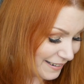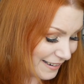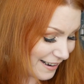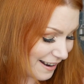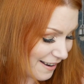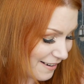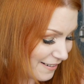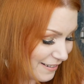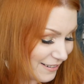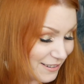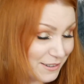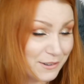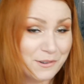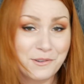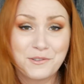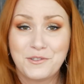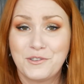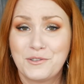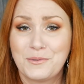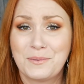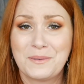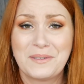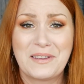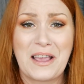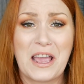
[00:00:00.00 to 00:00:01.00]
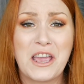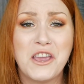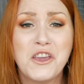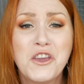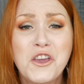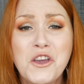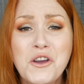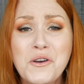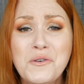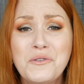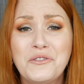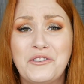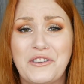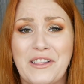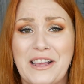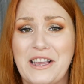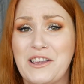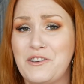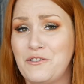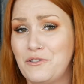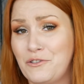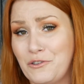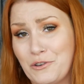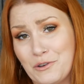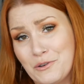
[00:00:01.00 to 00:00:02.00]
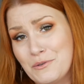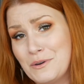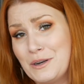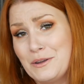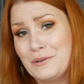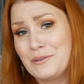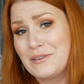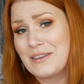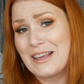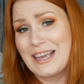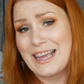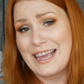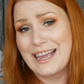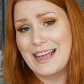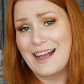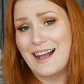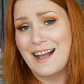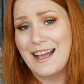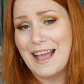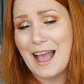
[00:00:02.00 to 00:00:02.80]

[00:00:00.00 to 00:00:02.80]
I know, so I just want to say a huge thank you to you, Lucy.